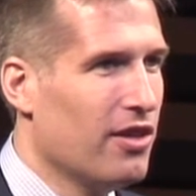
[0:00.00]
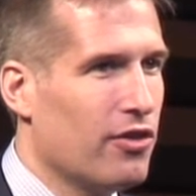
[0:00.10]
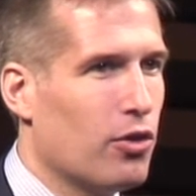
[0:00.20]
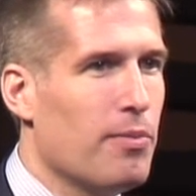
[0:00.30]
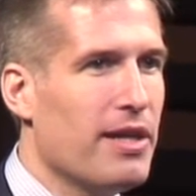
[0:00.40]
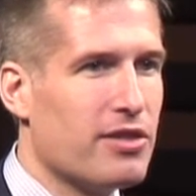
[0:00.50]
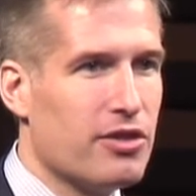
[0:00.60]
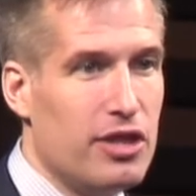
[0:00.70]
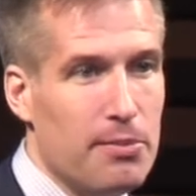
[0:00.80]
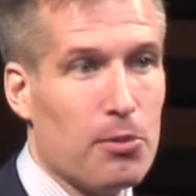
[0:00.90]
So it makes it
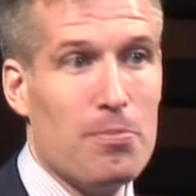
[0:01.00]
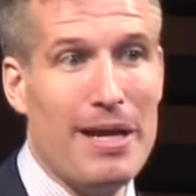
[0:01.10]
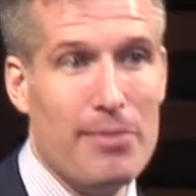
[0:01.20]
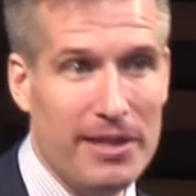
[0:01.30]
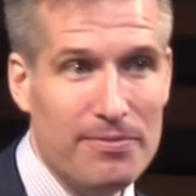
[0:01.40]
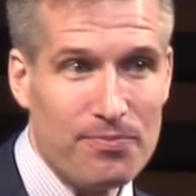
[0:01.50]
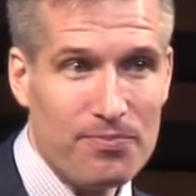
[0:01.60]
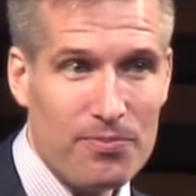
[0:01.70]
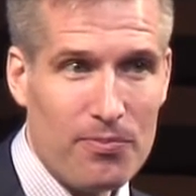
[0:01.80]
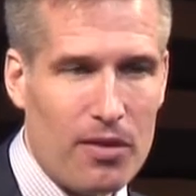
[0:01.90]
cheaper, maybe,
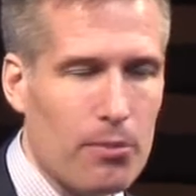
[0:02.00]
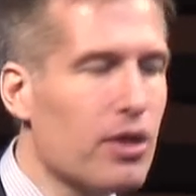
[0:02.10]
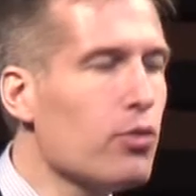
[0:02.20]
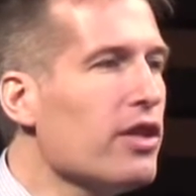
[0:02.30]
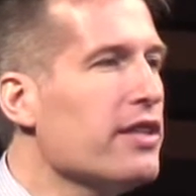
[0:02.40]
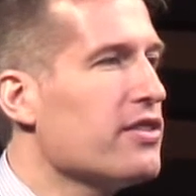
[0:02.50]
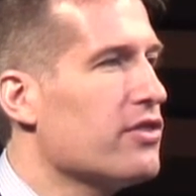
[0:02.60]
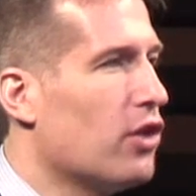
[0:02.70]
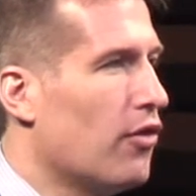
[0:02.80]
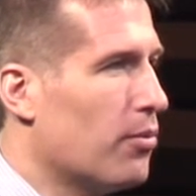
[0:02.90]
but it really
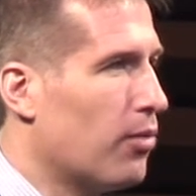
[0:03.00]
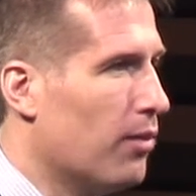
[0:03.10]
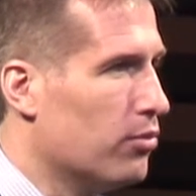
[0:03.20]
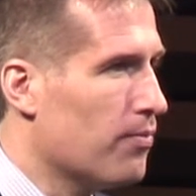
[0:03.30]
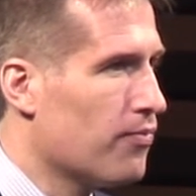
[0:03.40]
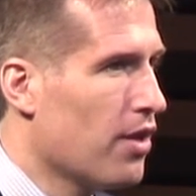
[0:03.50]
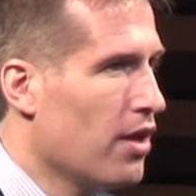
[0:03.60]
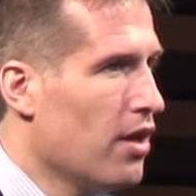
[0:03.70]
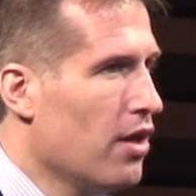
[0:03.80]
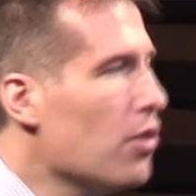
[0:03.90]
doesn't solve the problem.
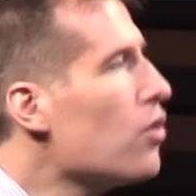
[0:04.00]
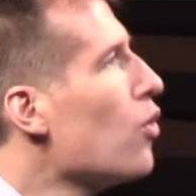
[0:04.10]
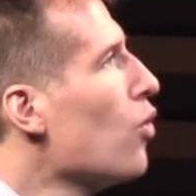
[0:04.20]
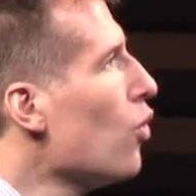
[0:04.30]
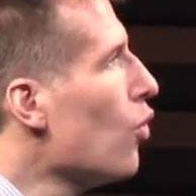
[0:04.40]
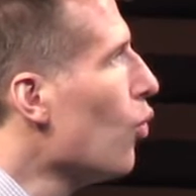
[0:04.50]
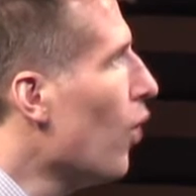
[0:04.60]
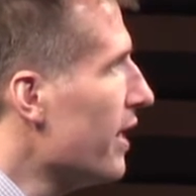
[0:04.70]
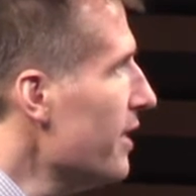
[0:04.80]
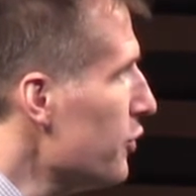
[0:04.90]

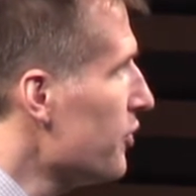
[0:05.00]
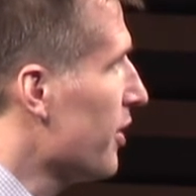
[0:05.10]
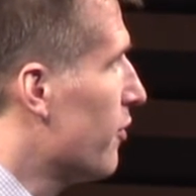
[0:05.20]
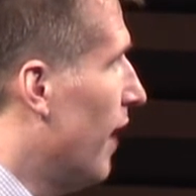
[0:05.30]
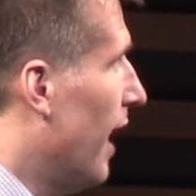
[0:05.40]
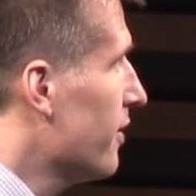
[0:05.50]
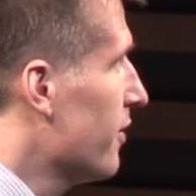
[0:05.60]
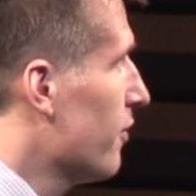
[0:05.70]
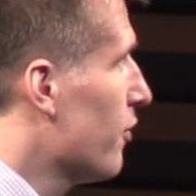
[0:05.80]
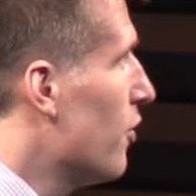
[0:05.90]
One interesting fact
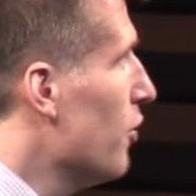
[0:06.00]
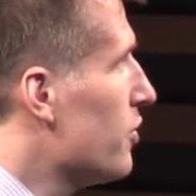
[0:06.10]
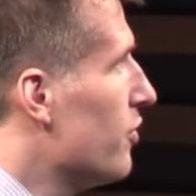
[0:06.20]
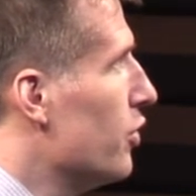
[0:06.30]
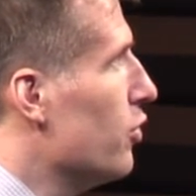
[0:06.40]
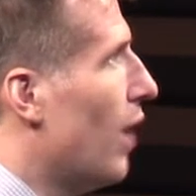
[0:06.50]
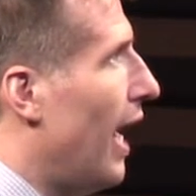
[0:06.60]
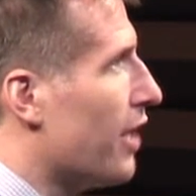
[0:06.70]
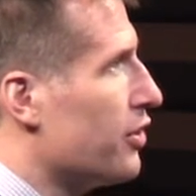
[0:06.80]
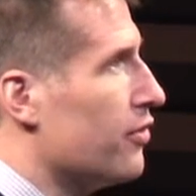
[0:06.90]
for those of you who
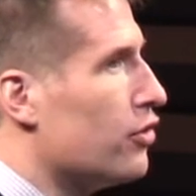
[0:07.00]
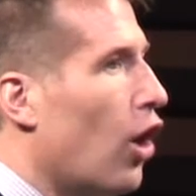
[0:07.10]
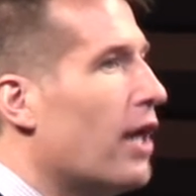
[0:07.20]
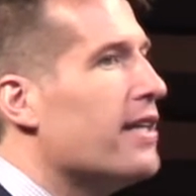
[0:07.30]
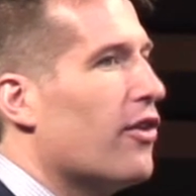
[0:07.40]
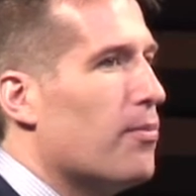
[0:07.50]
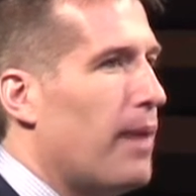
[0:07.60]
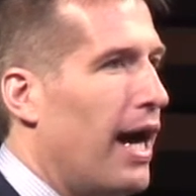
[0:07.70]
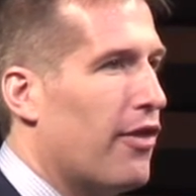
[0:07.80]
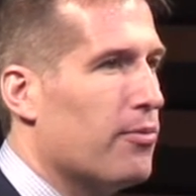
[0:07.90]
actually have gone down the
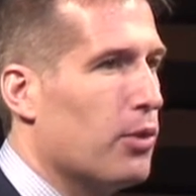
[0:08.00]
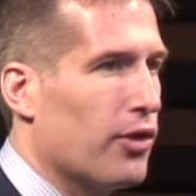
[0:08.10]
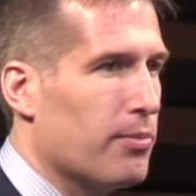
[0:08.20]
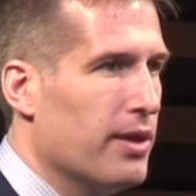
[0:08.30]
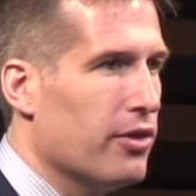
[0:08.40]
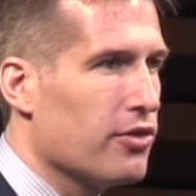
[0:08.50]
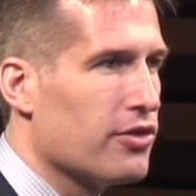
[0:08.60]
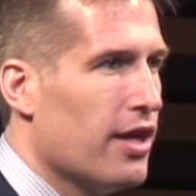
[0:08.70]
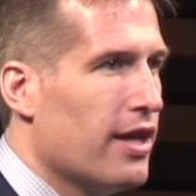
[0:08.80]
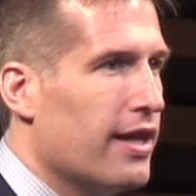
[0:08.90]
path of building
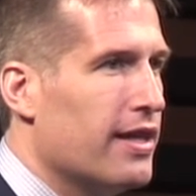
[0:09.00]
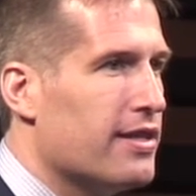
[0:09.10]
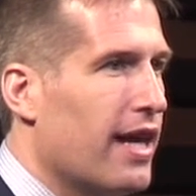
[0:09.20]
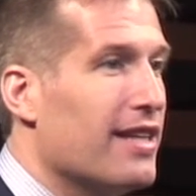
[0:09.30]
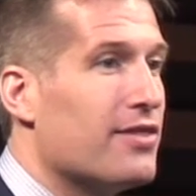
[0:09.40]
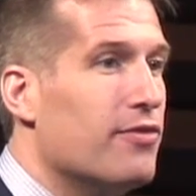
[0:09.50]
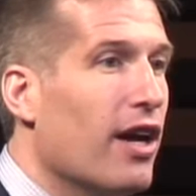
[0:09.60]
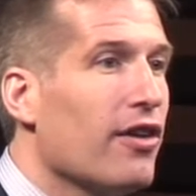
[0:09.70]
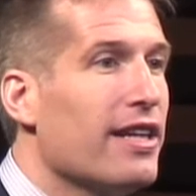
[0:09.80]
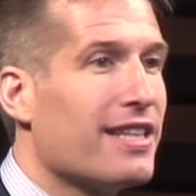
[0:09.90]
bidders is that it's
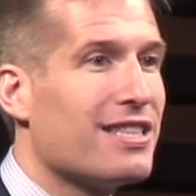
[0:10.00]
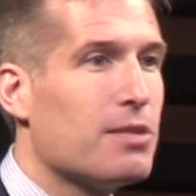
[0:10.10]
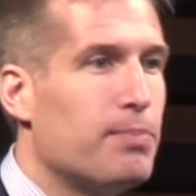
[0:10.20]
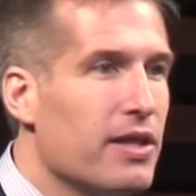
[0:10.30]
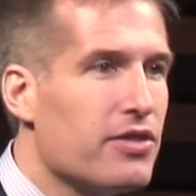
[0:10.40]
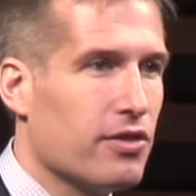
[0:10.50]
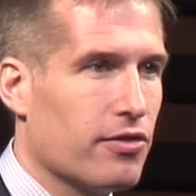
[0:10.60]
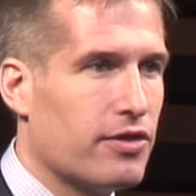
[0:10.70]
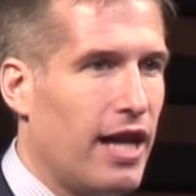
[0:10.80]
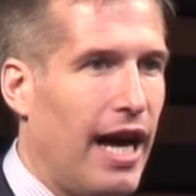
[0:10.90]
very
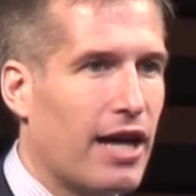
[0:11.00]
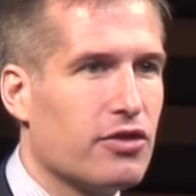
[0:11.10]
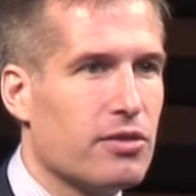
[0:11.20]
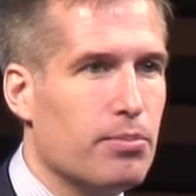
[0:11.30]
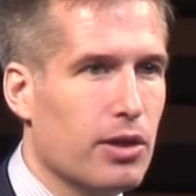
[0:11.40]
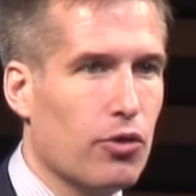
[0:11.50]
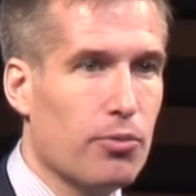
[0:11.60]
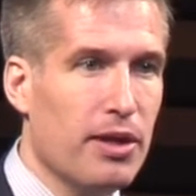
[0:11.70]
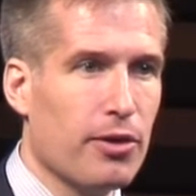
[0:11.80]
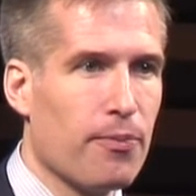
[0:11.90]
expensive to actually build a
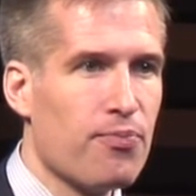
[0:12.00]
bidder.